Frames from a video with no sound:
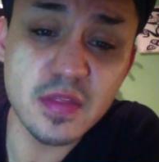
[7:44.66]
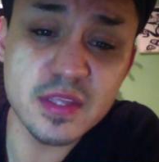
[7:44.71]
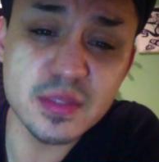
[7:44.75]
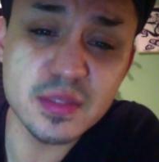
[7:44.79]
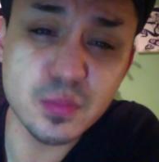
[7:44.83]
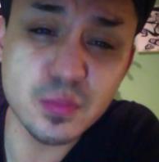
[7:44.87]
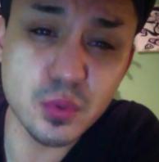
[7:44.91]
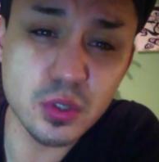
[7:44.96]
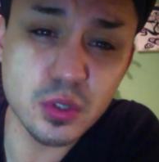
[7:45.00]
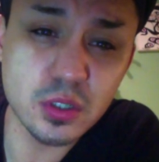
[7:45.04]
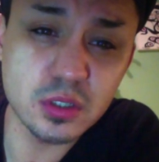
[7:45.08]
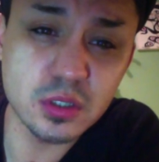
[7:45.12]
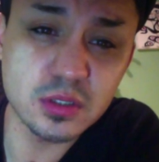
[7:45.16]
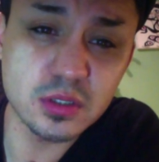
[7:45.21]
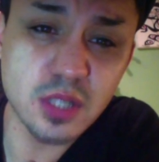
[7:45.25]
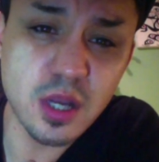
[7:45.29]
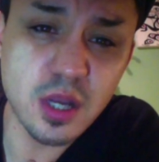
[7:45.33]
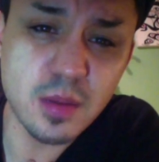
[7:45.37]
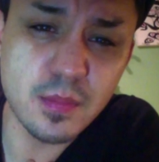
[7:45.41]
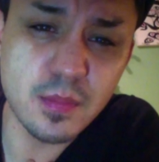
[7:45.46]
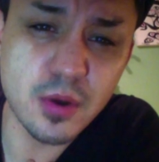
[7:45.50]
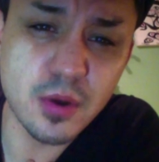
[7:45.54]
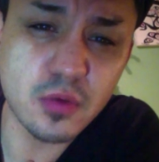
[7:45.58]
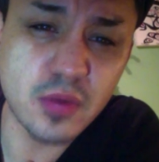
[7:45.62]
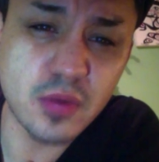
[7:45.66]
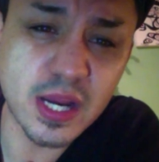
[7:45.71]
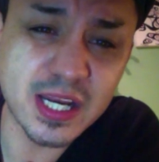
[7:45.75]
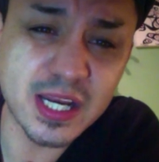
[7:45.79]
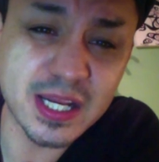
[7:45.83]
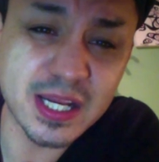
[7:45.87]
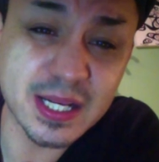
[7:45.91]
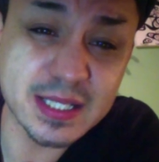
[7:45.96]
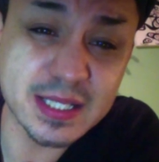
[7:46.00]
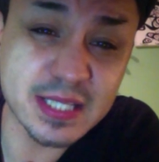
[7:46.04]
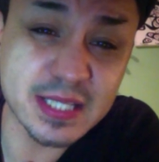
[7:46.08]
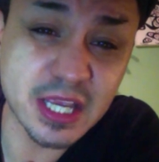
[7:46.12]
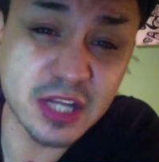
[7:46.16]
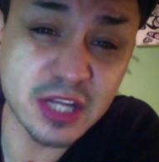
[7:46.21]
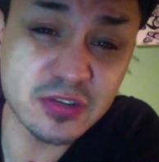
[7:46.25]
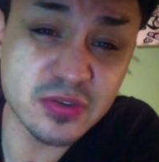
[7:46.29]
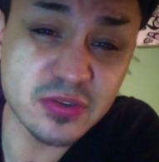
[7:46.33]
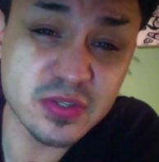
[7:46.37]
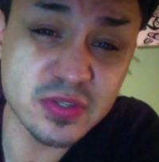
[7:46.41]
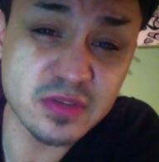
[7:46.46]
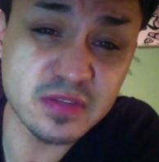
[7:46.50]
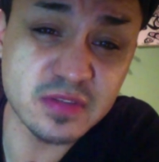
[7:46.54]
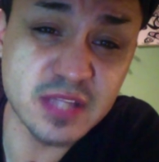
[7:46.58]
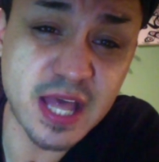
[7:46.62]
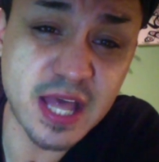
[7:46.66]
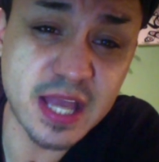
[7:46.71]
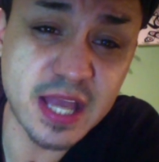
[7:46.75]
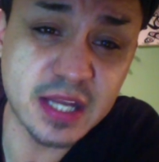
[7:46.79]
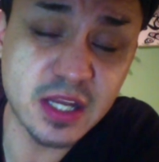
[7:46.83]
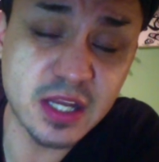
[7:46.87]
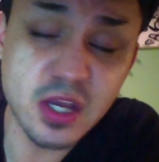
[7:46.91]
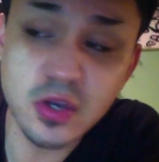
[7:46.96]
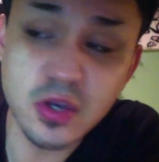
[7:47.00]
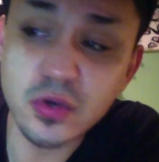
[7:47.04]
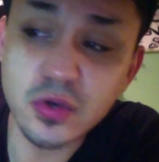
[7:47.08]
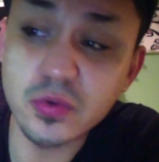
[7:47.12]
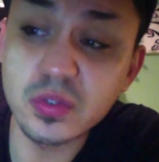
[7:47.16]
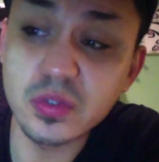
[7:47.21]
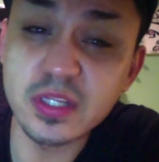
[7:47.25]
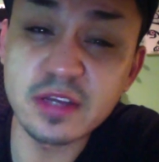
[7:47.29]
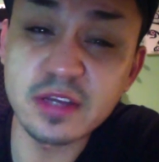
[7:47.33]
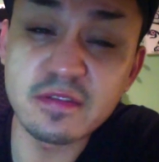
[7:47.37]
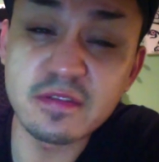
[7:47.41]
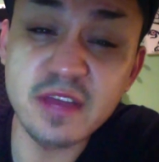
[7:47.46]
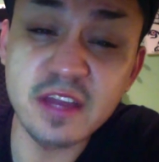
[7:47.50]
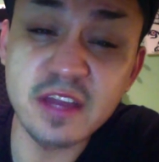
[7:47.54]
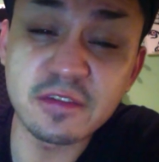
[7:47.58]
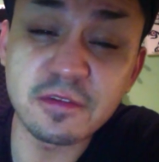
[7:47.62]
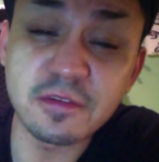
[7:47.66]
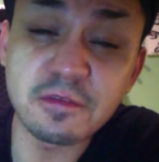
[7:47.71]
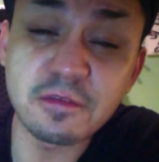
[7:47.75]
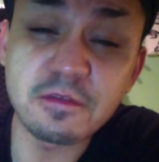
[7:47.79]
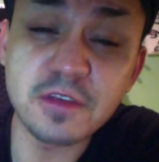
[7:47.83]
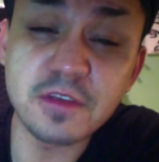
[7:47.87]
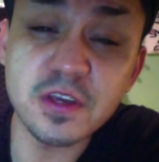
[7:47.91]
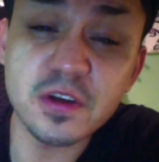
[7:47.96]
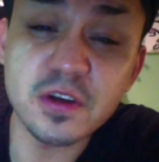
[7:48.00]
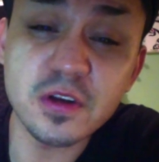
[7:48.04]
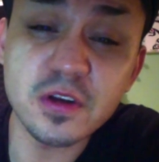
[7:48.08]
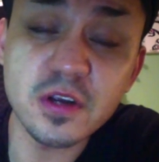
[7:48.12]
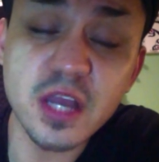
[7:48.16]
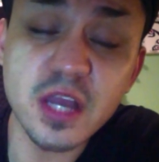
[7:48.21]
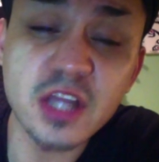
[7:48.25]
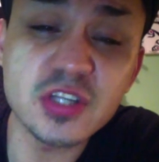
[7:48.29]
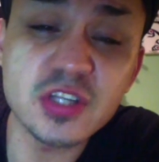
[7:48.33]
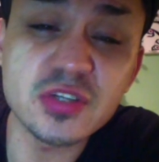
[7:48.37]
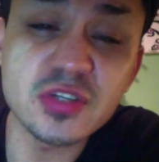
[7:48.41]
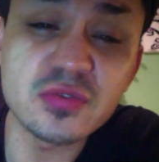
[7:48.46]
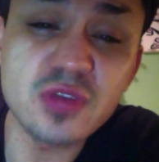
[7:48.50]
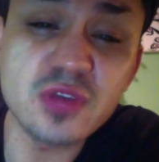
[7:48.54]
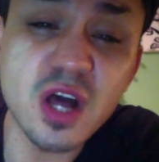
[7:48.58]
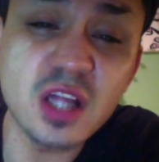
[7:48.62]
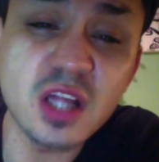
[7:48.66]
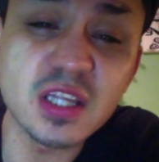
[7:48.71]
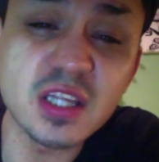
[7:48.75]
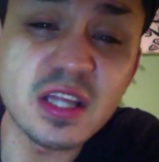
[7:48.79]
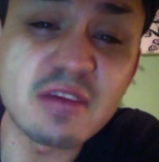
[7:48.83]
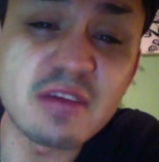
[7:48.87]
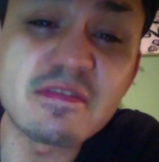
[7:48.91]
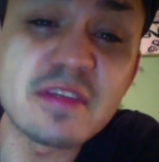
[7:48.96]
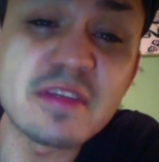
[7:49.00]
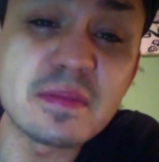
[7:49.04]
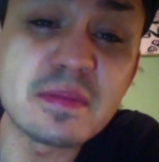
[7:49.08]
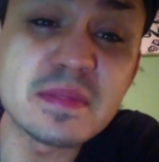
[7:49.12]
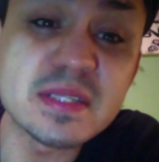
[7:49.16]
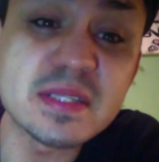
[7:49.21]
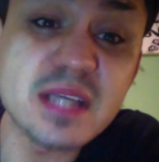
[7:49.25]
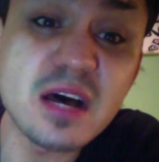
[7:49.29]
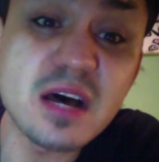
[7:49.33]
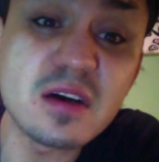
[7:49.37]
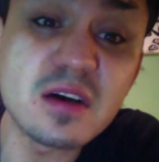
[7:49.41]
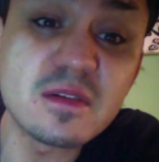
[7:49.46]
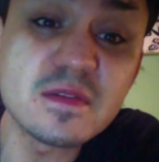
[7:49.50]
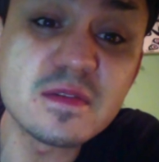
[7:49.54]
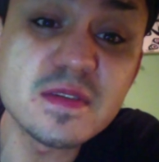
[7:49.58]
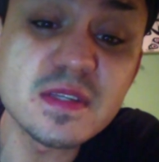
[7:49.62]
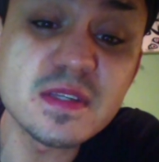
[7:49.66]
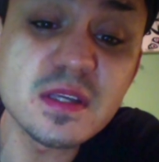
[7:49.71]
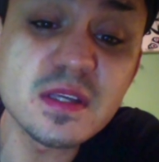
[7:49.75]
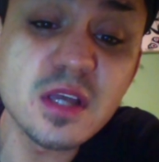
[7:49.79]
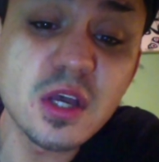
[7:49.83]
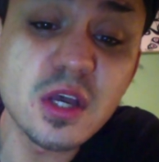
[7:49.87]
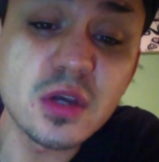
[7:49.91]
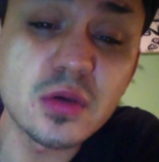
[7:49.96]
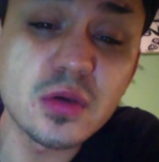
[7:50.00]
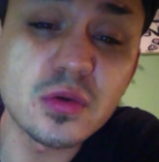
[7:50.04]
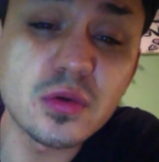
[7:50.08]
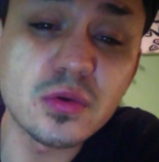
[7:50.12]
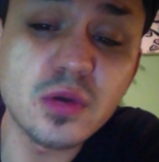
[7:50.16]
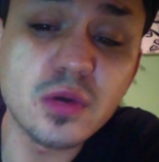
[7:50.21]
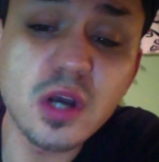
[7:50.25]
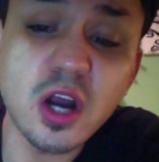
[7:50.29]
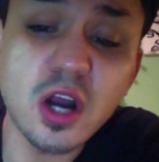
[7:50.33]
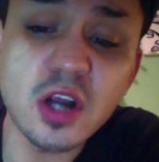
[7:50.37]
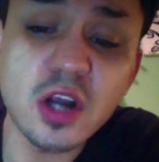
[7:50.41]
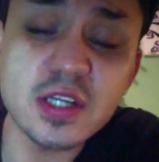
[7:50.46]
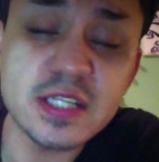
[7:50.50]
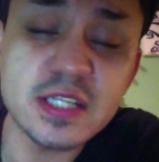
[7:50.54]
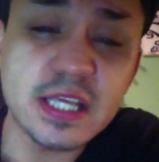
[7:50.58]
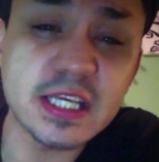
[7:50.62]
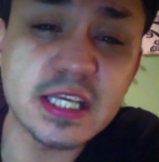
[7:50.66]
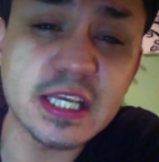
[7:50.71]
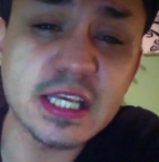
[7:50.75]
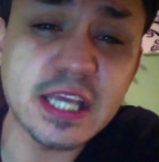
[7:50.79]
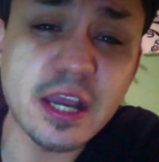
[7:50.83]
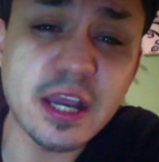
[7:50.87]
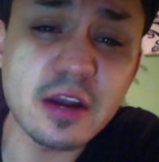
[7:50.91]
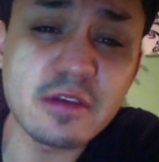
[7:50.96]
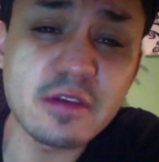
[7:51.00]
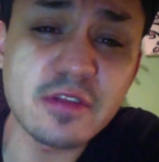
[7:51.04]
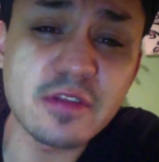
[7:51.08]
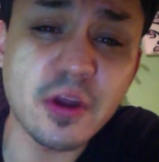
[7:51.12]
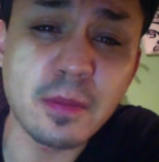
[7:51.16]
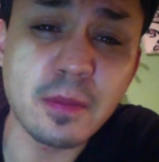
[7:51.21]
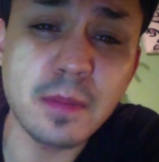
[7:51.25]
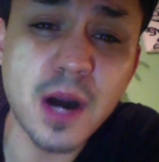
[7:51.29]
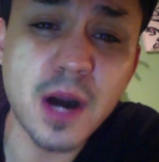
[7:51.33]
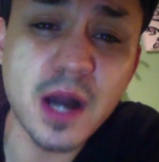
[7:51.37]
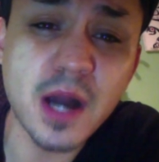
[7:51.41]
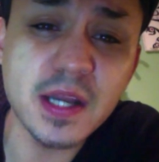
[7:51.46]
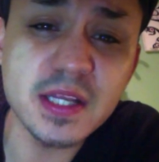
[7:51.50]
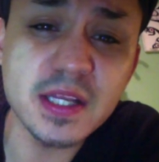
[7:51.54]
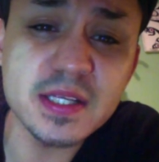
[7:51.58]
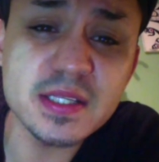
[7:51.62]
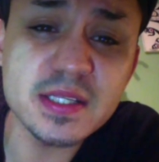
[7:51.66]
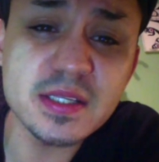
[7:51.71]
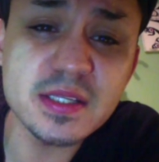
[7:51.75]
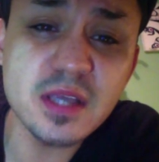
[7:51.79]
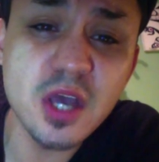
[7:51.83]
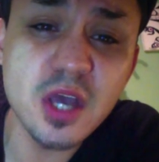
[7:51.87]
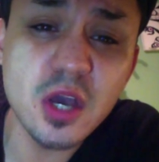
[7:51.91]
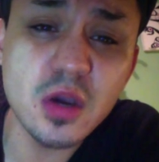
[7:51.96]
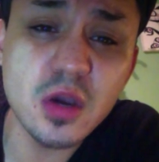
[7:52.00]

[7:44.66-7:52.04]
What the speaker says: world parading as angels of light who live in fear and do not love themselves, who aren't taking care of their bodies,